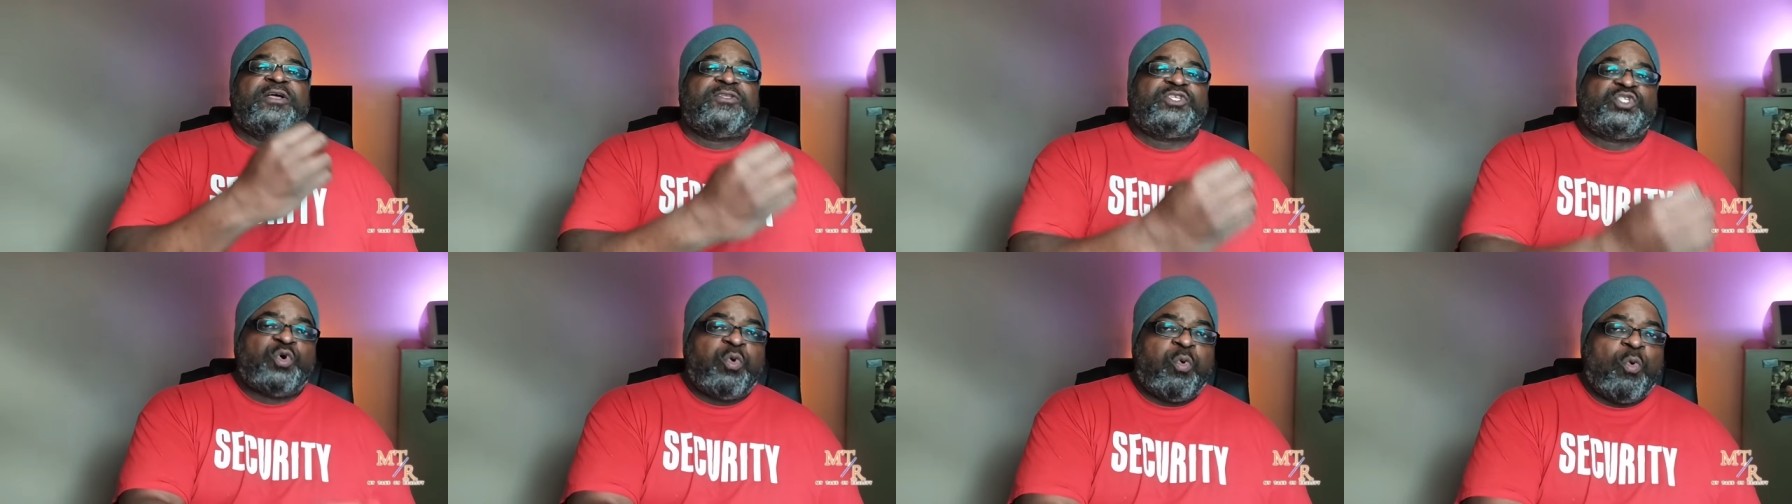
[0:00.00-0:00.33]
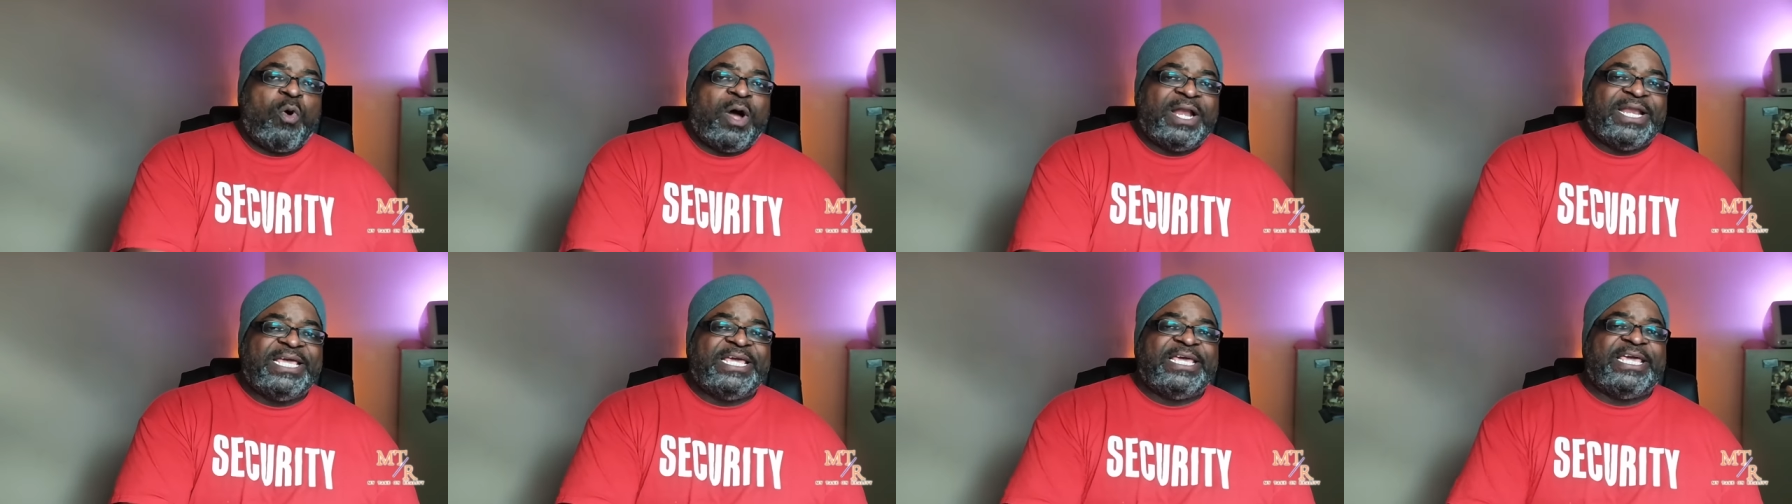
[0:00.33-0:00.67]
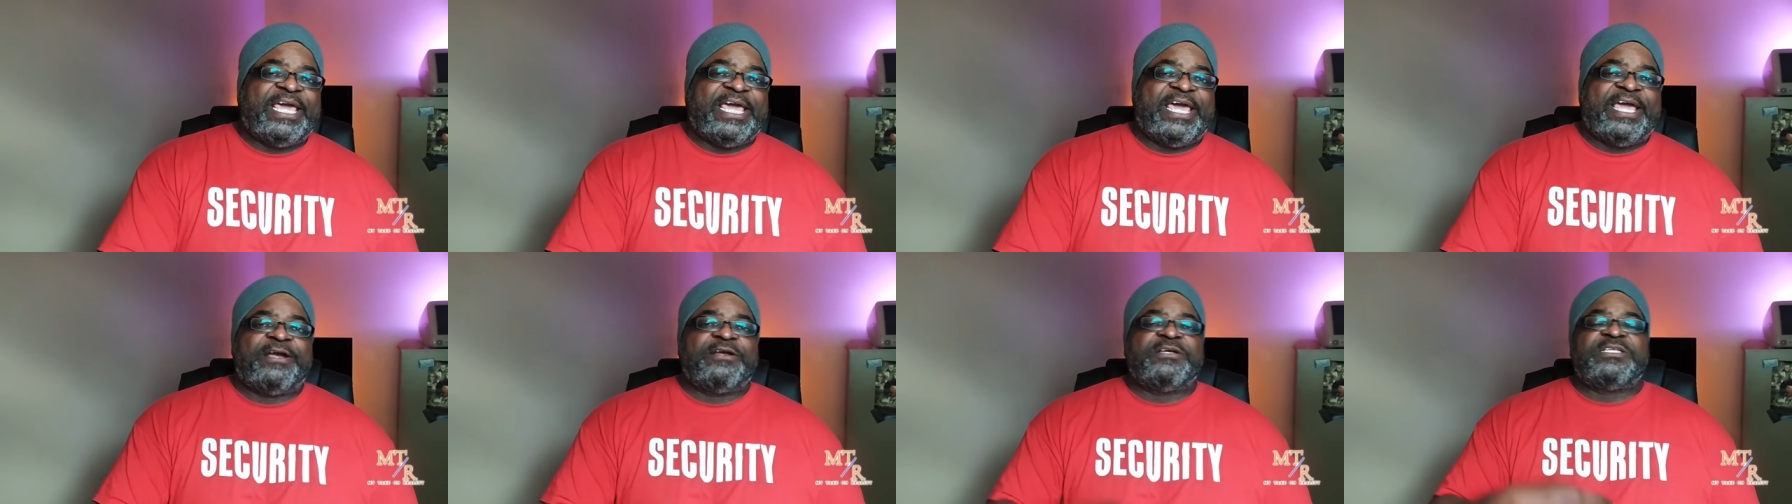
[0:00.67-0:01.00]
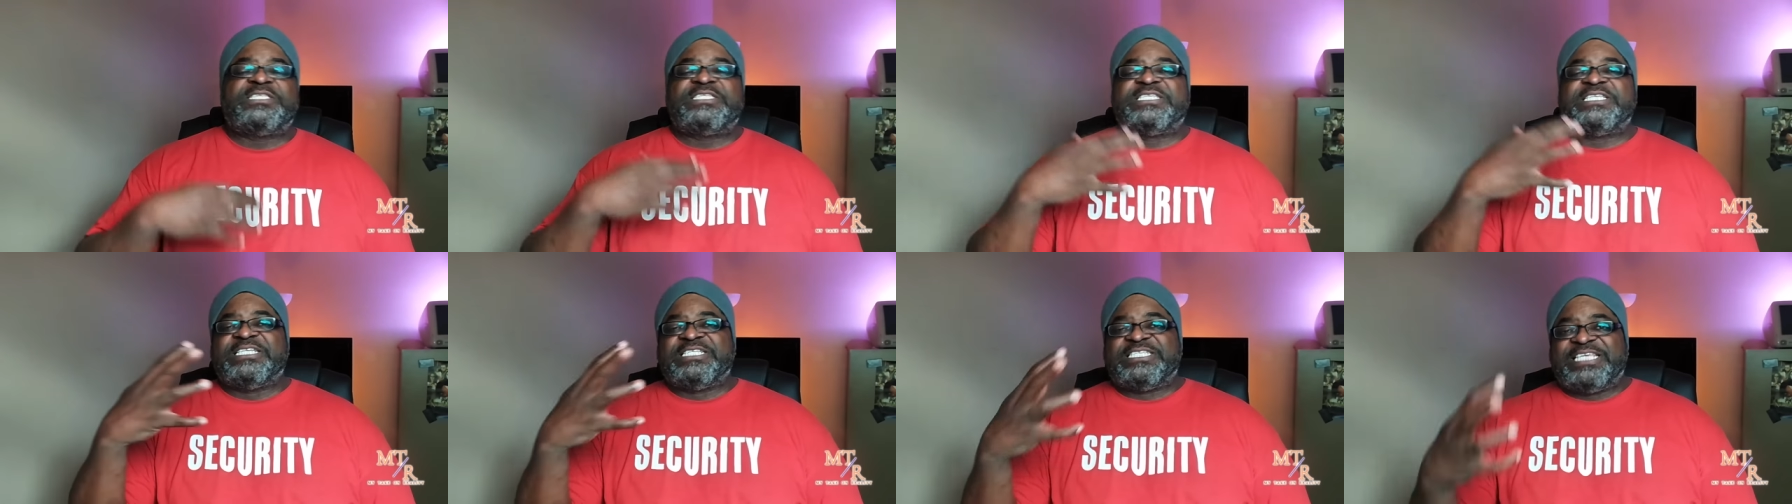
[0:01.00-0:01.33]
20 years
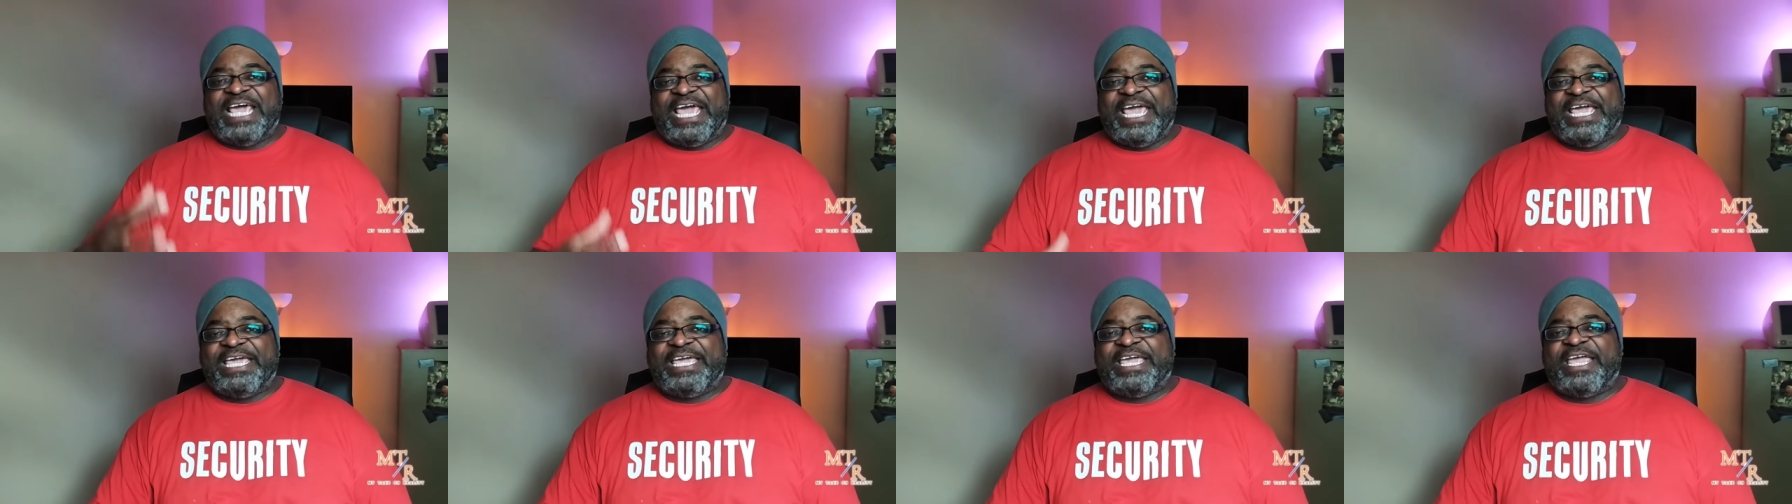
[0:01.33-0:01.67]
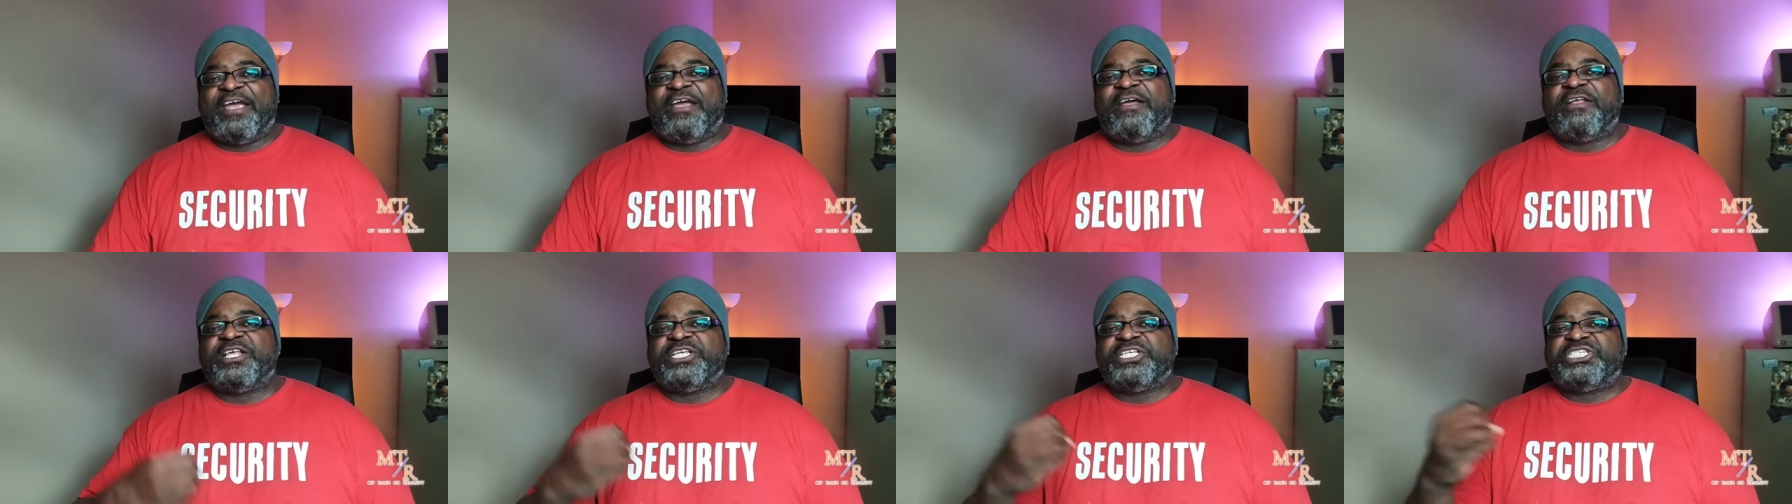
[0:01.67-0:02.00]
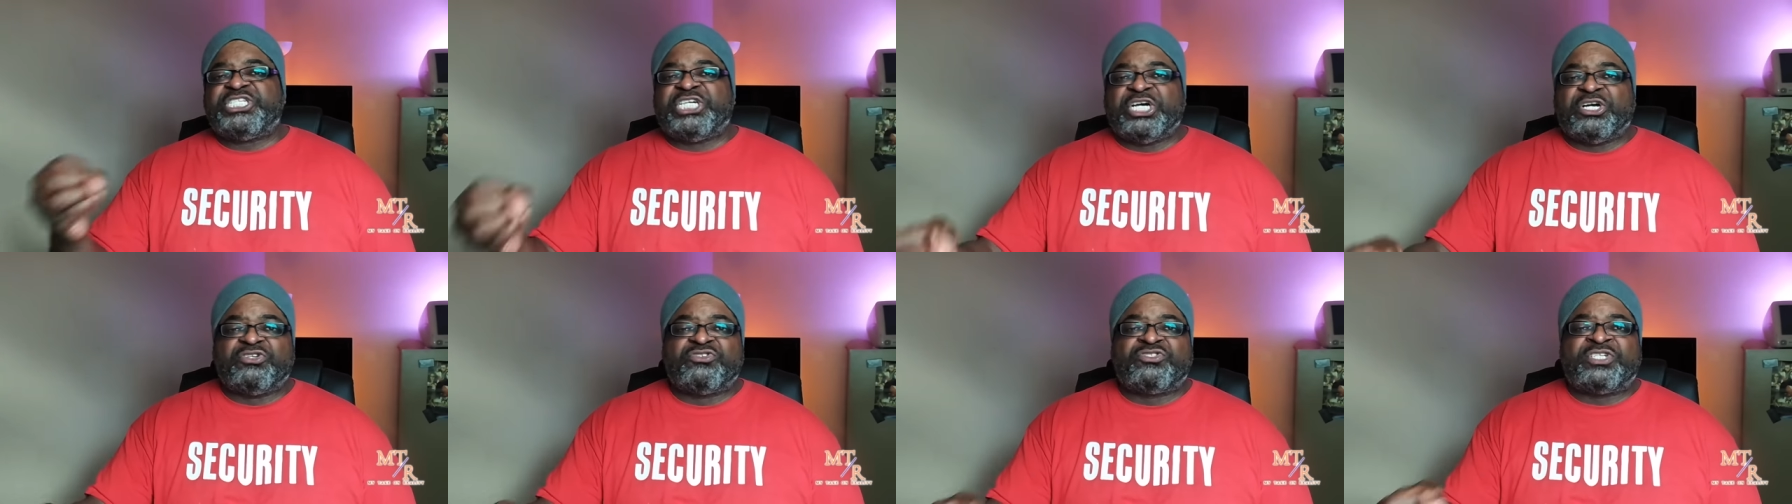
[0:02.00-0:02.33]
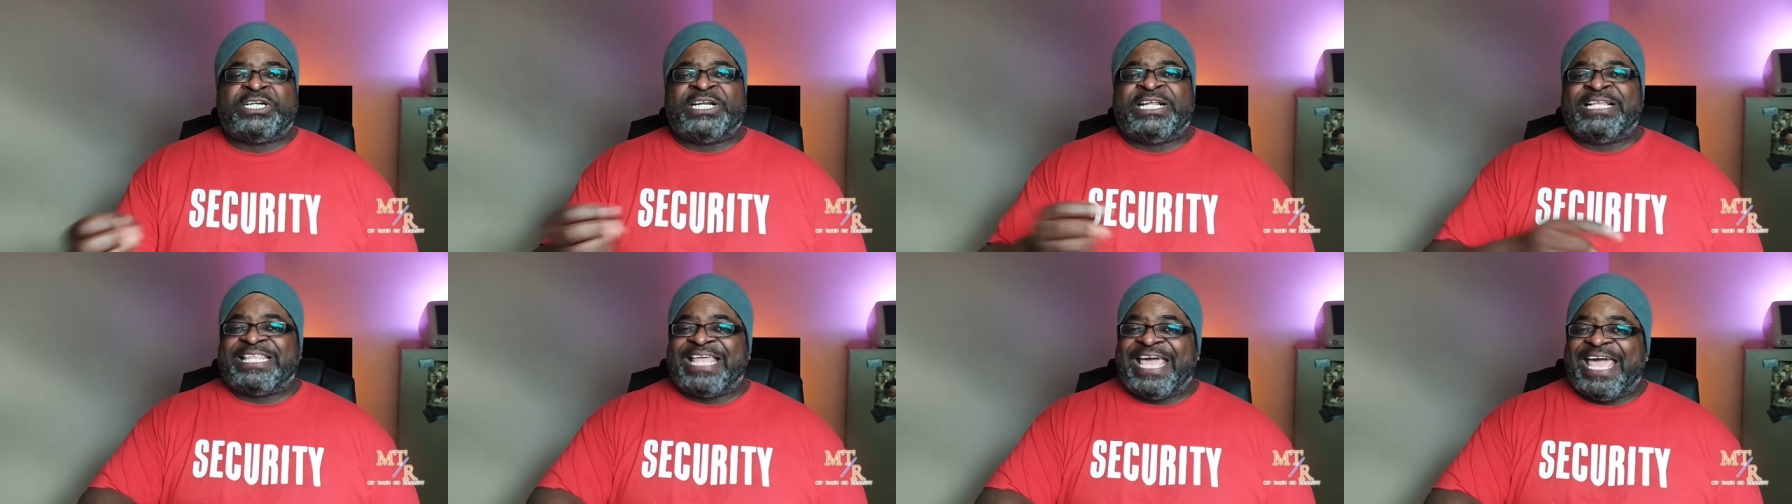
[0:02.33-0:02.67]
to take care of the
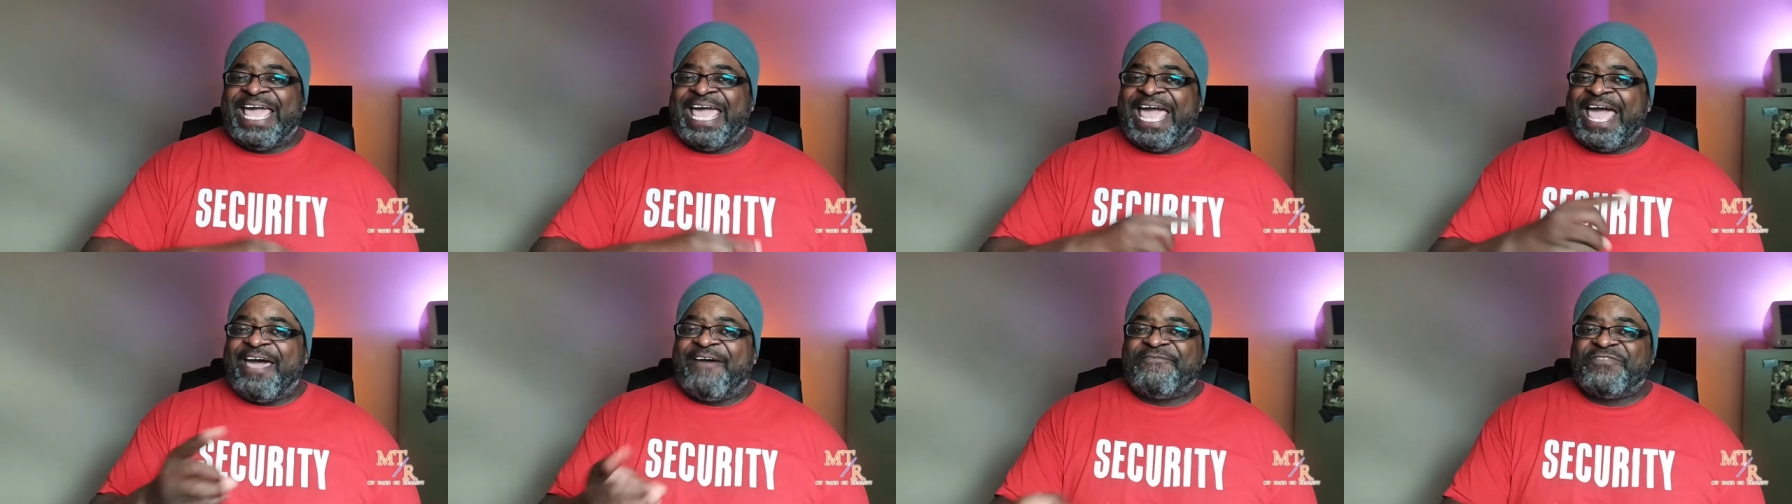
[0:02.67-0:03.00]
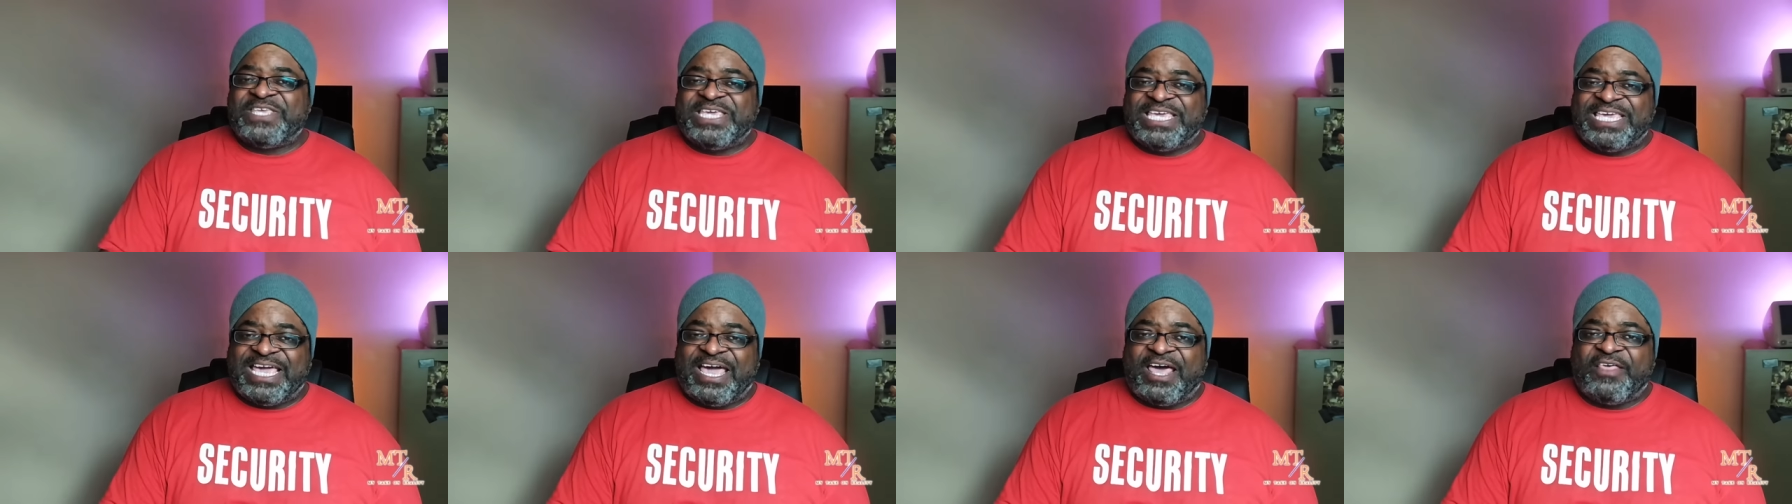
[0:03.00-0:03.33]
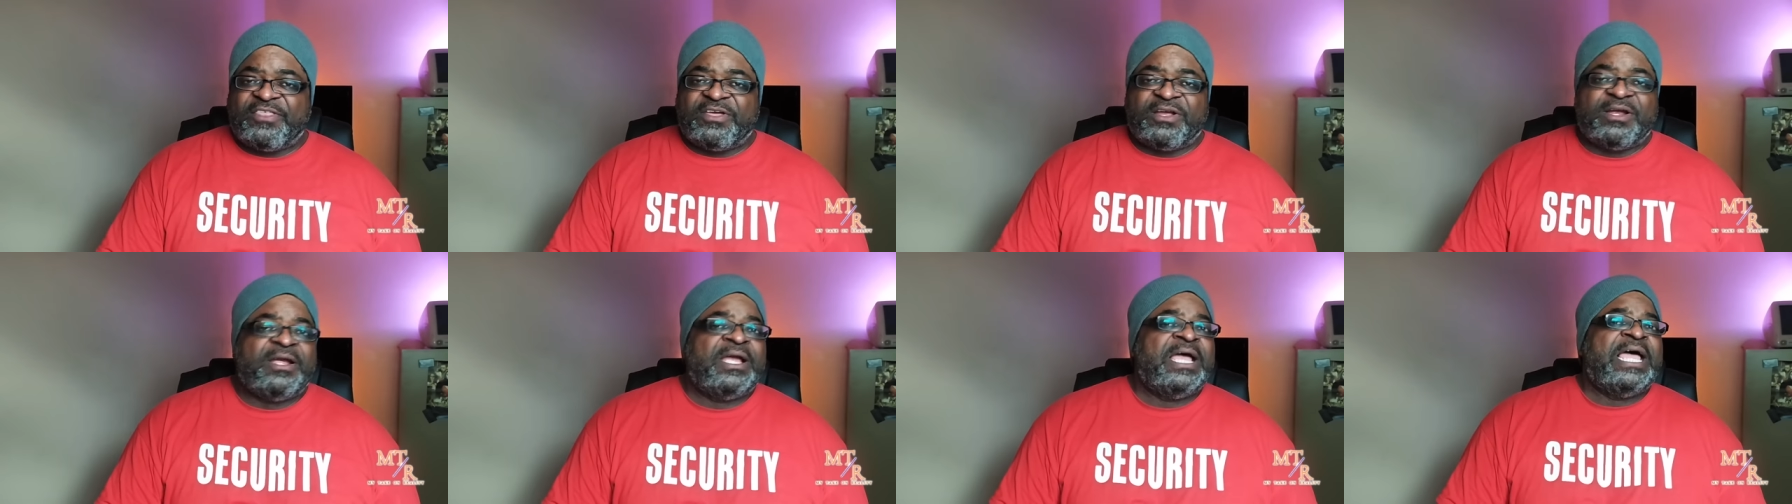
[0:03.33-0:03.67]
children that they have together